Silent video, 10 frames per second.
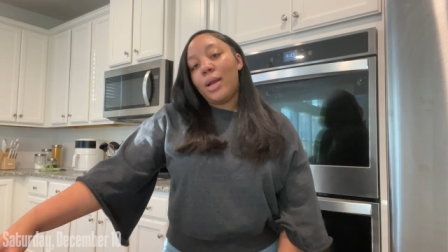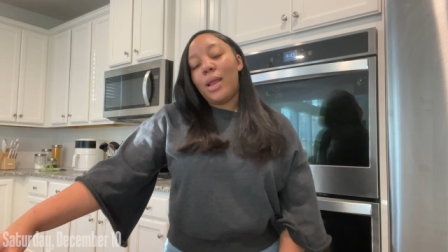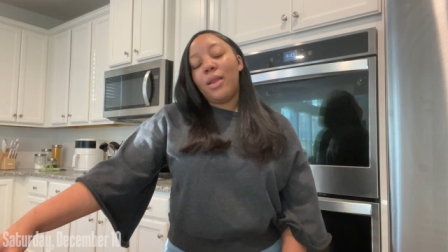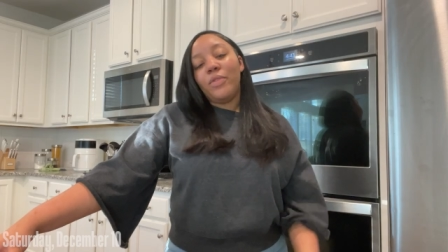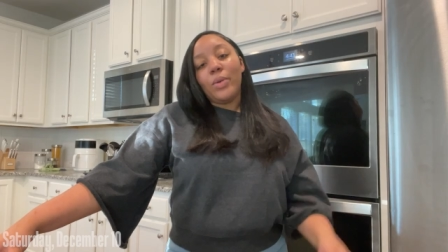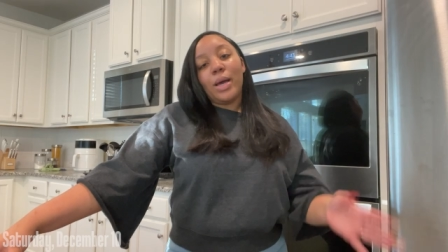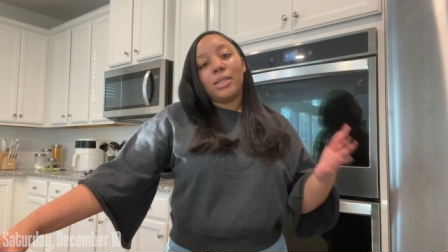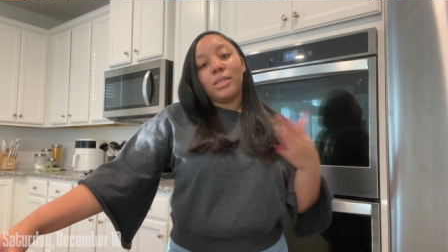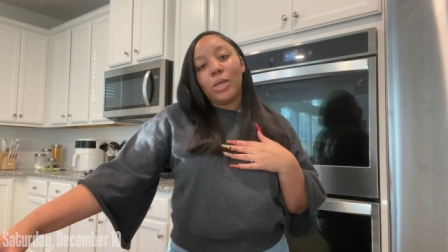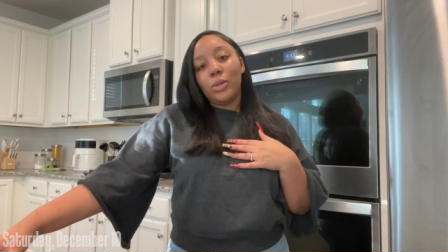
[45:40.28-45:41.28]
I love you guys
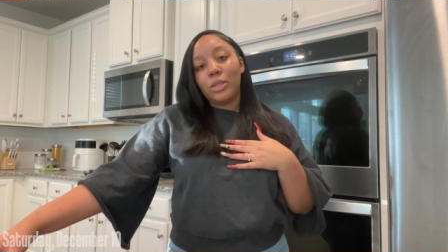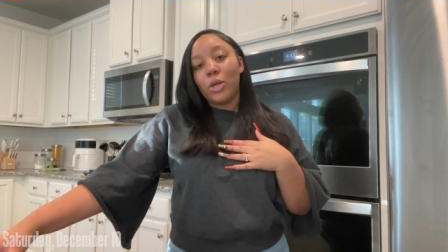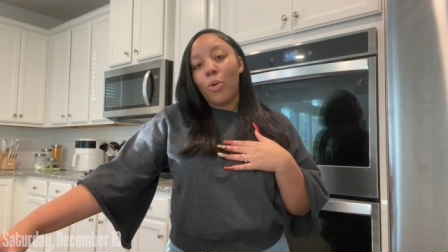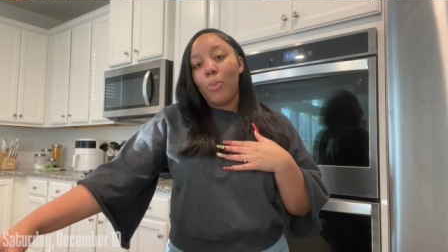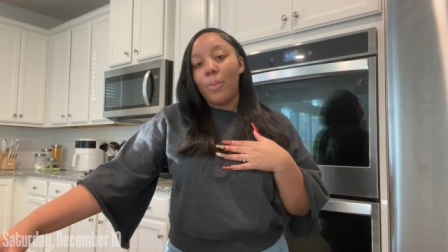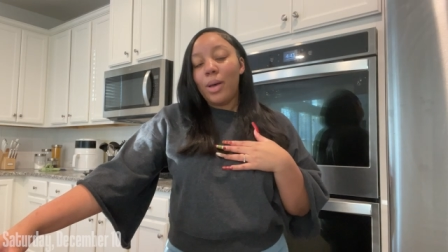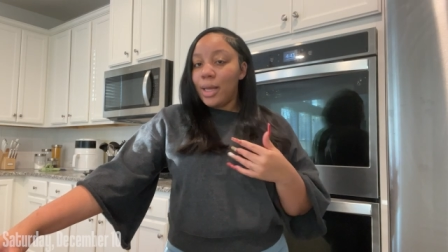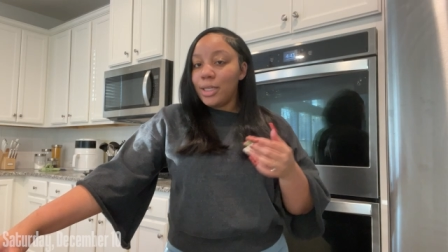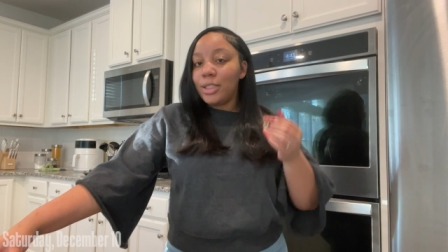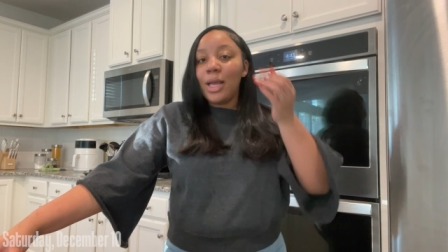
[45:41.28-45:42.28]
so, so
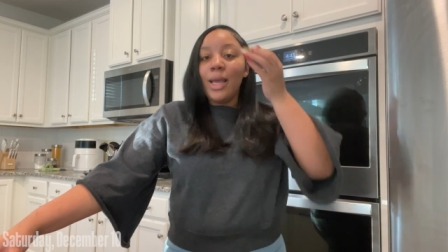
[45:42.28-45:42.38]
much.